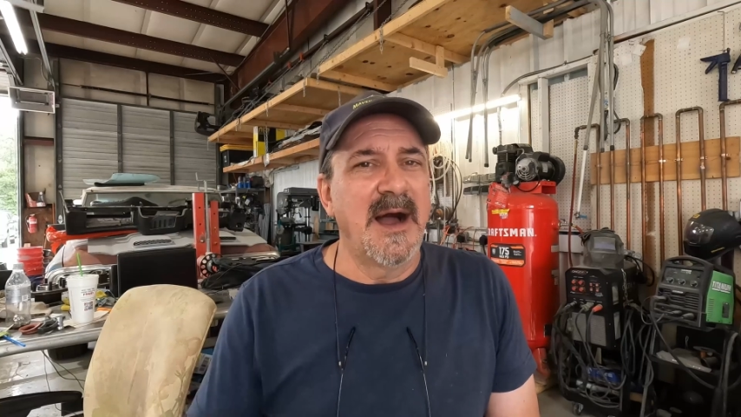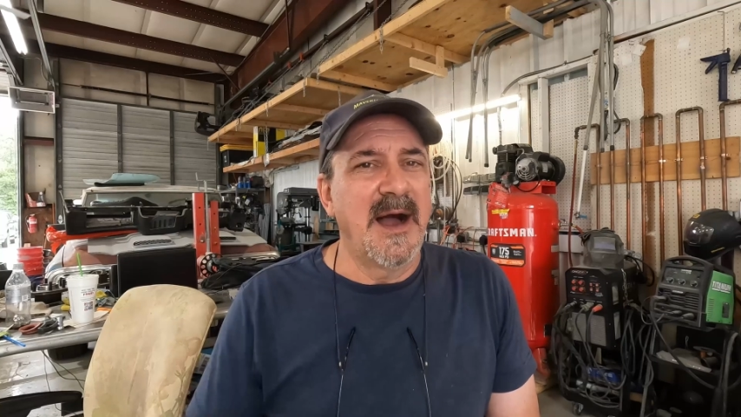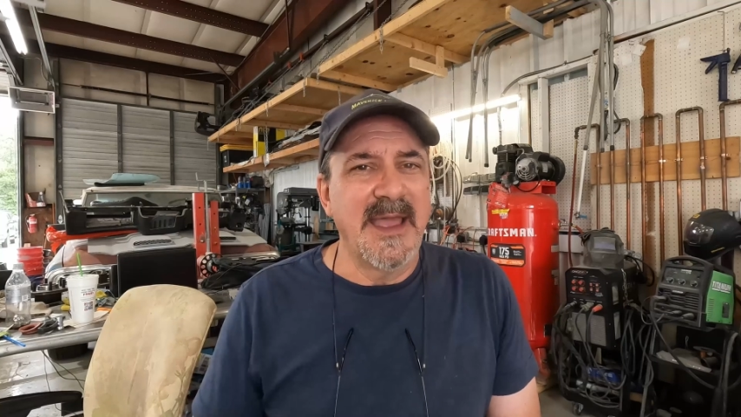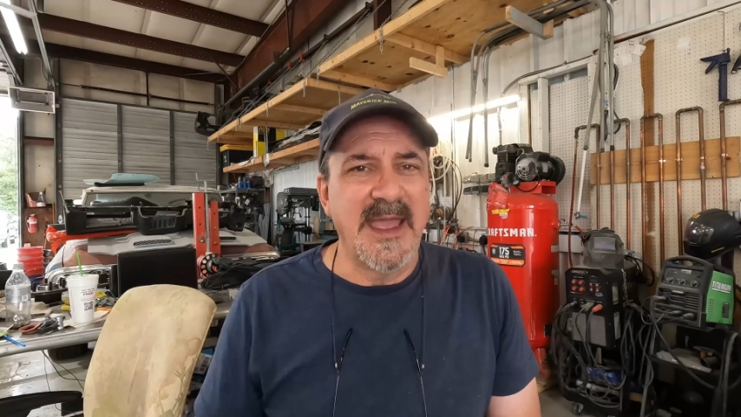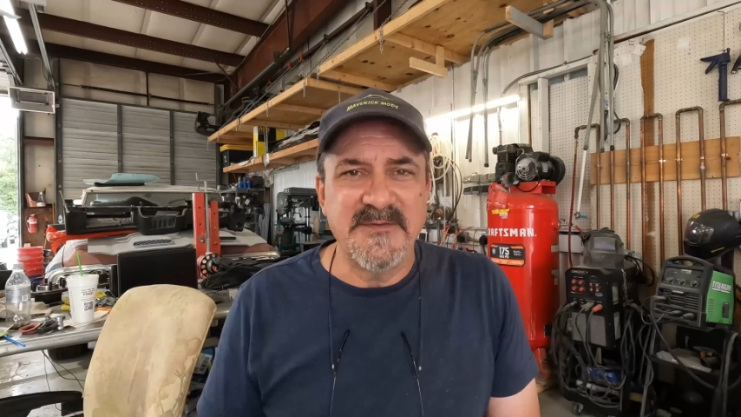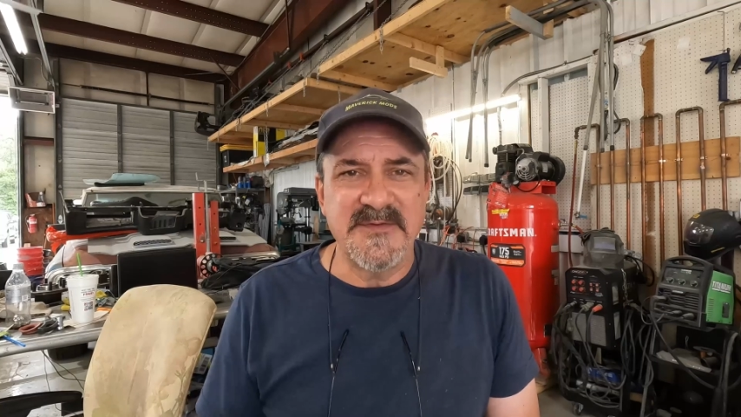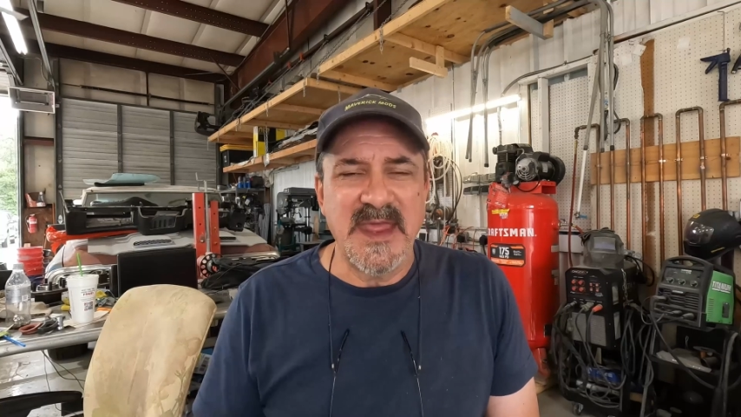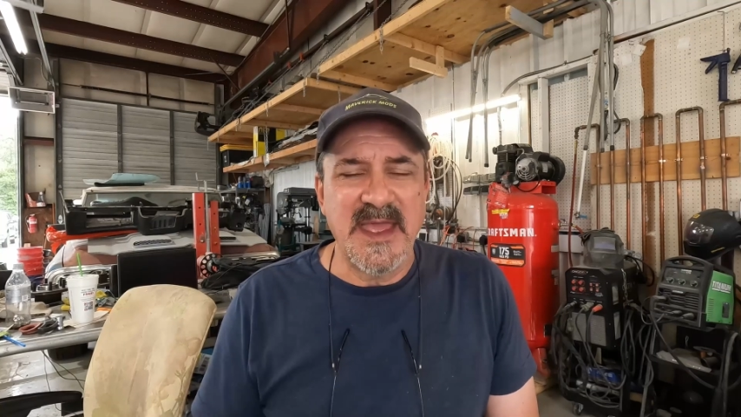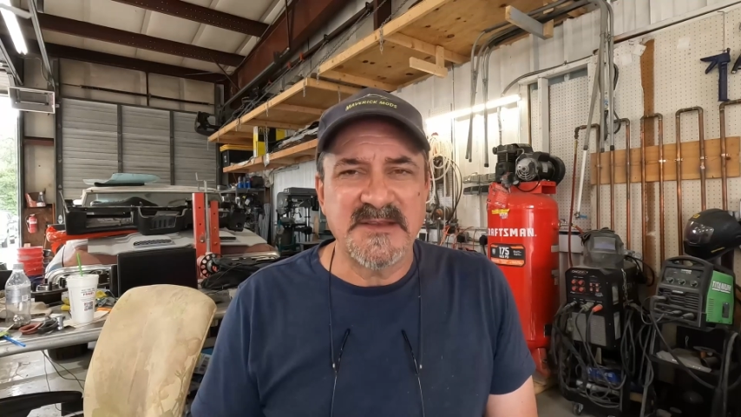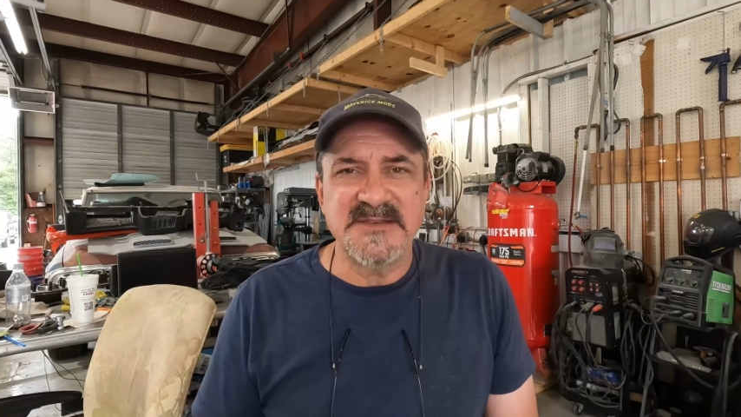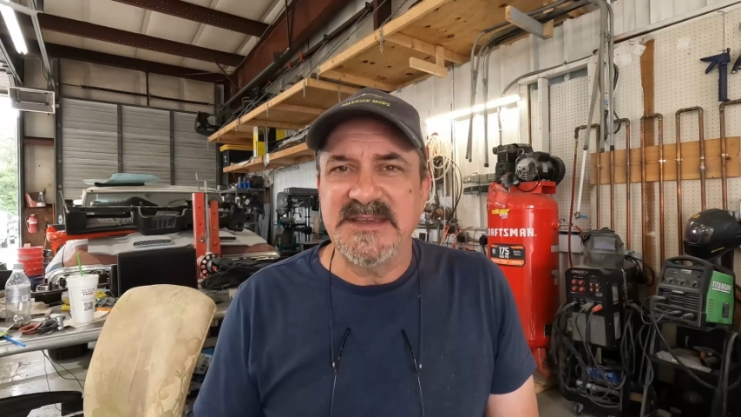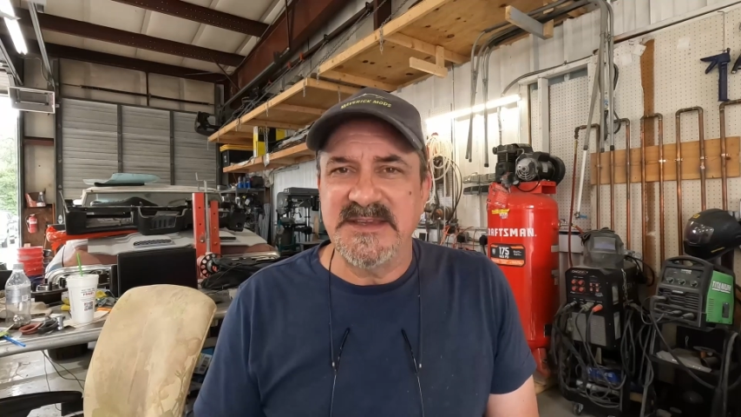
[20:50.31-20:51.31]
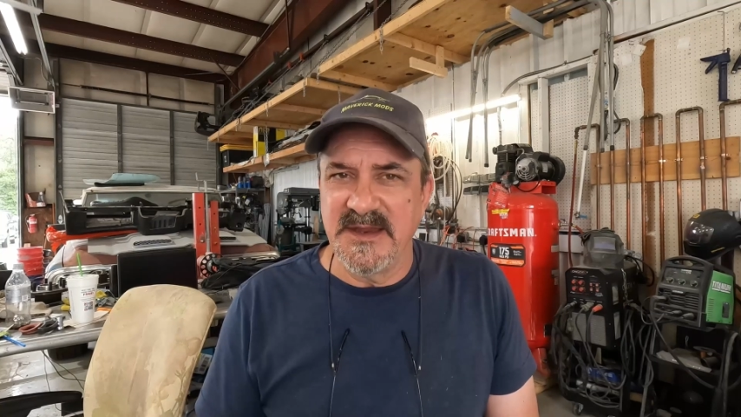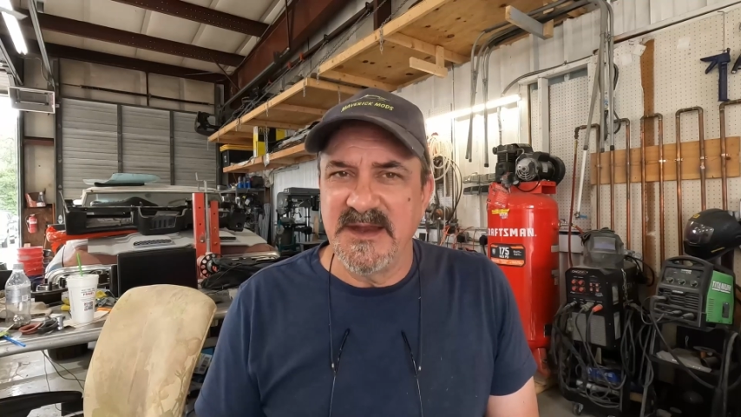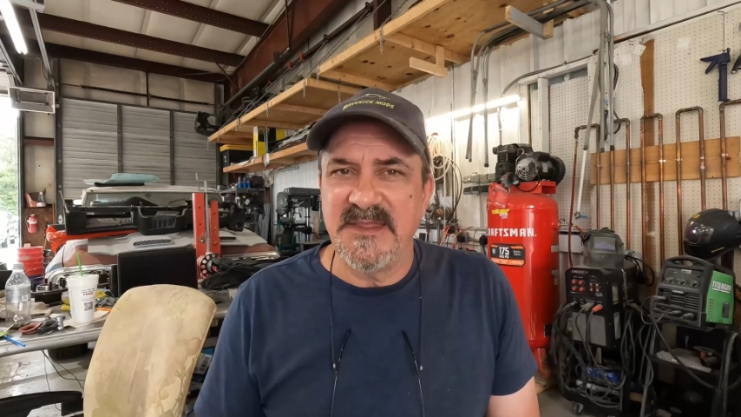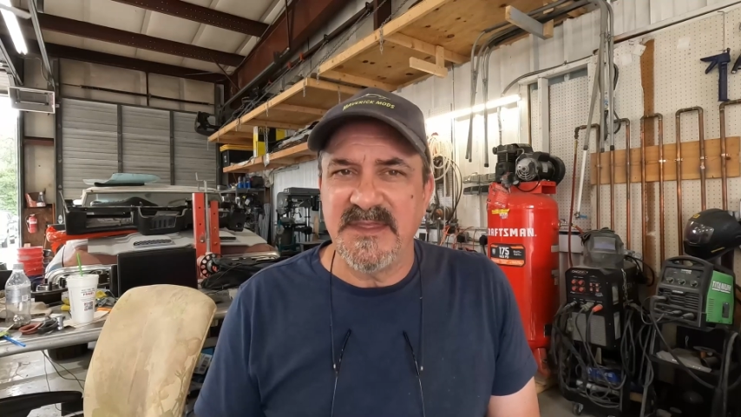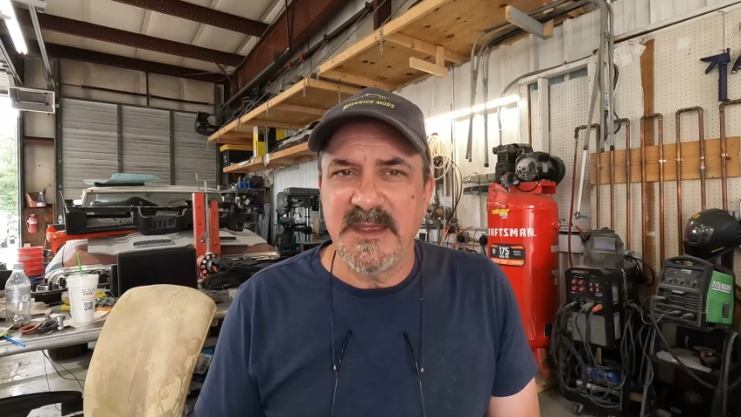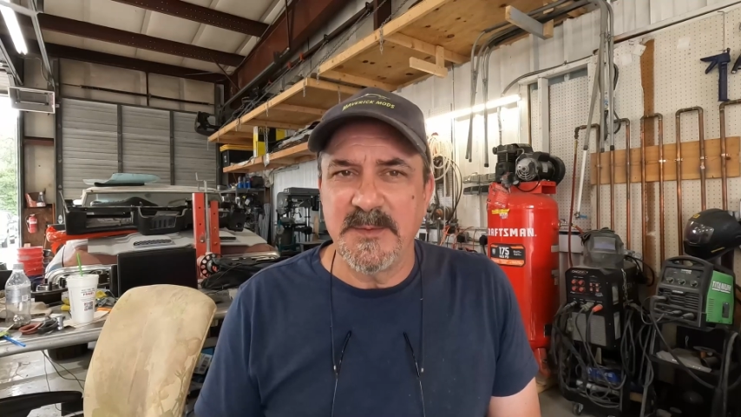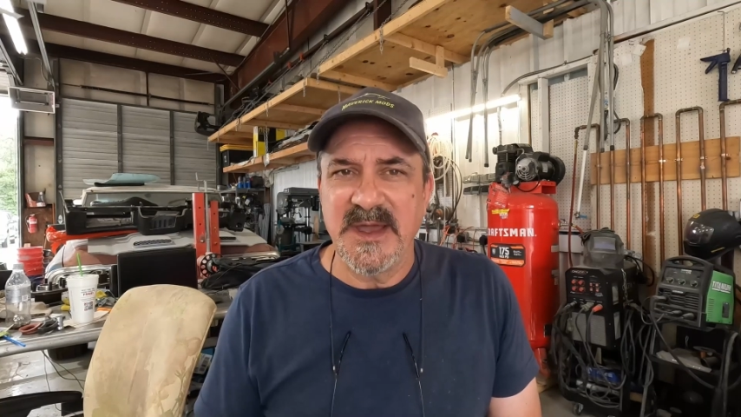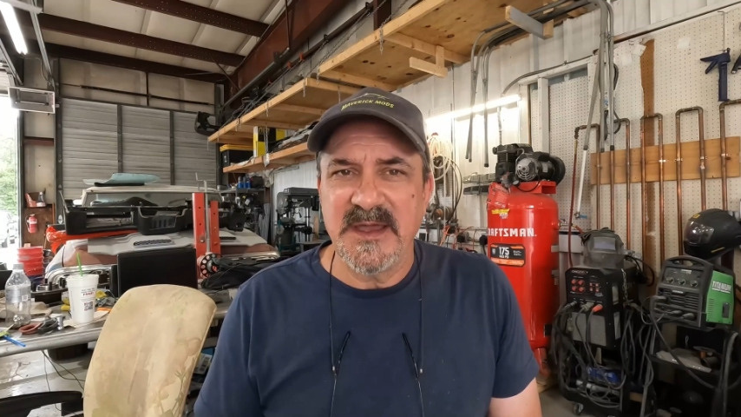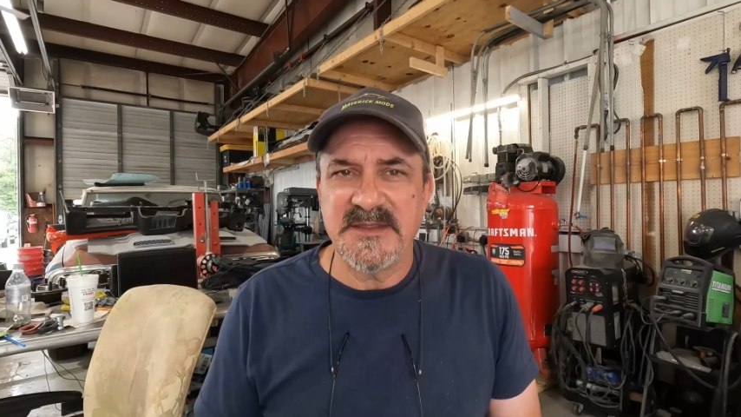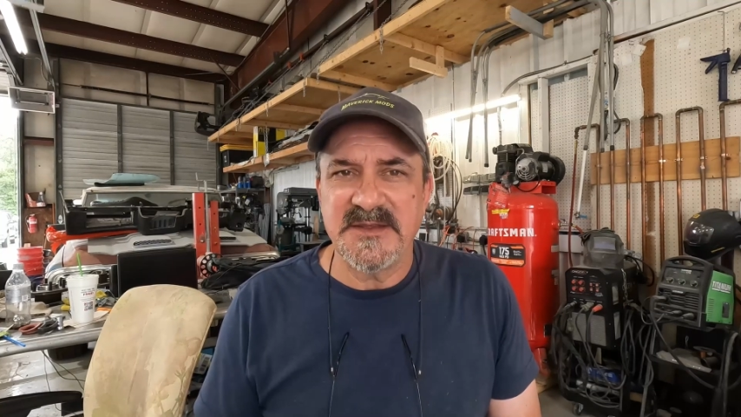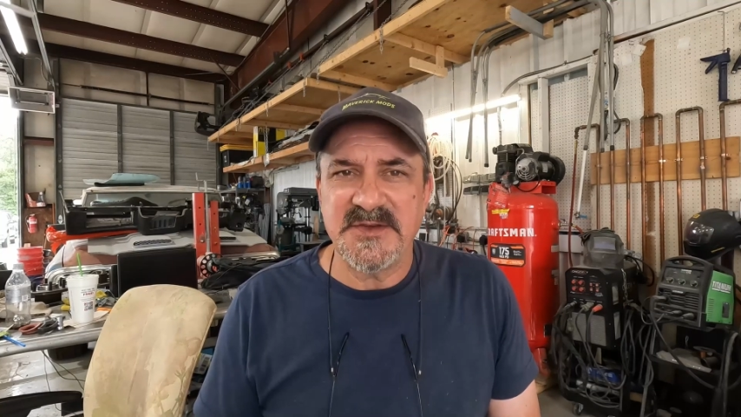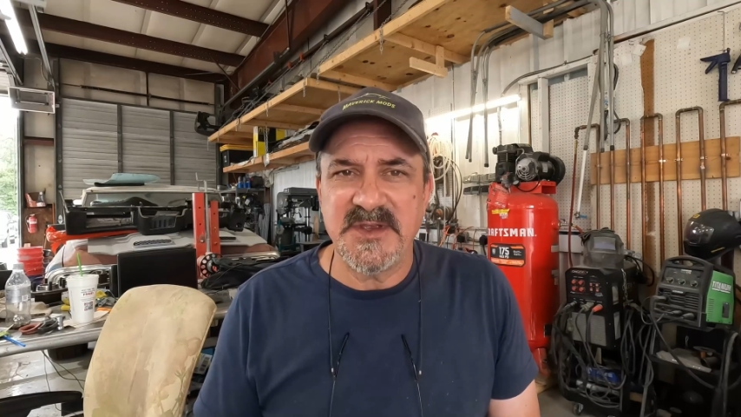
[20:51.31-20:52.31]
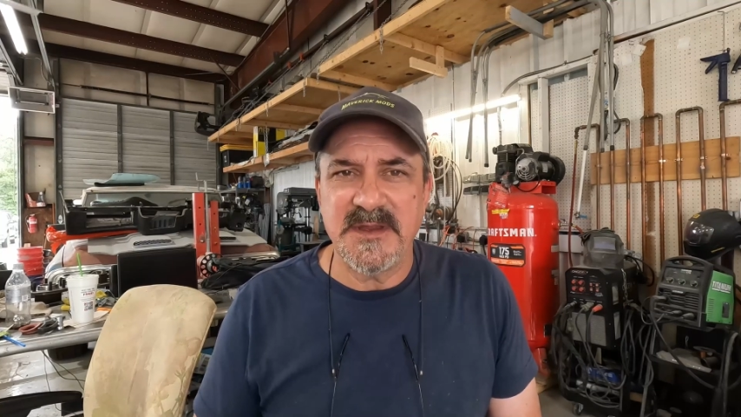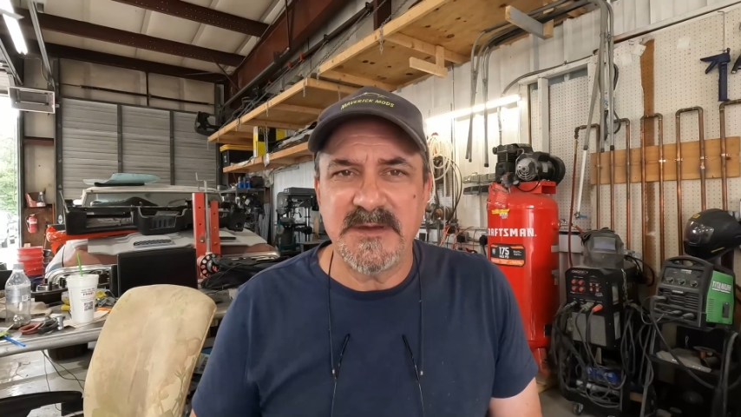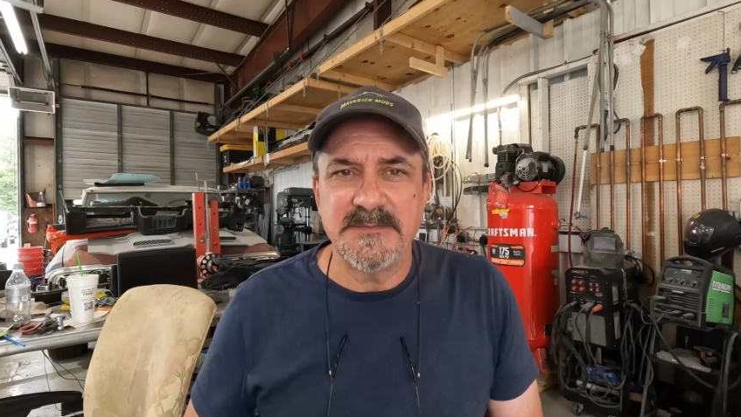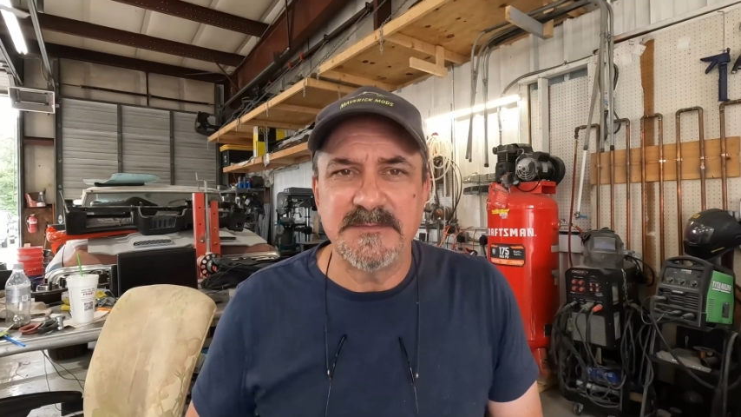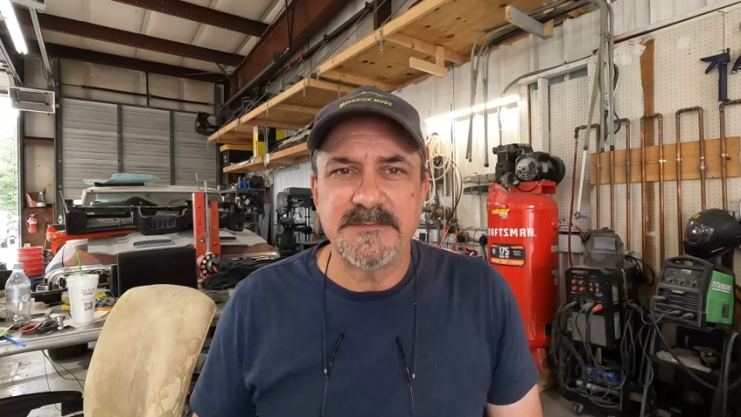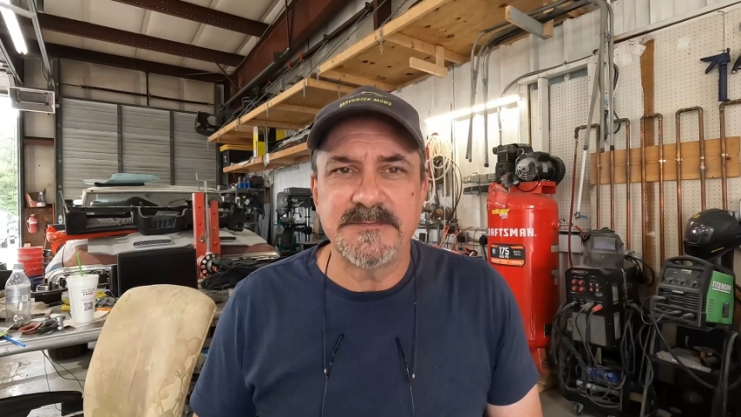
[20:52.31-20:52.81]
I haven't actually done anything about this yet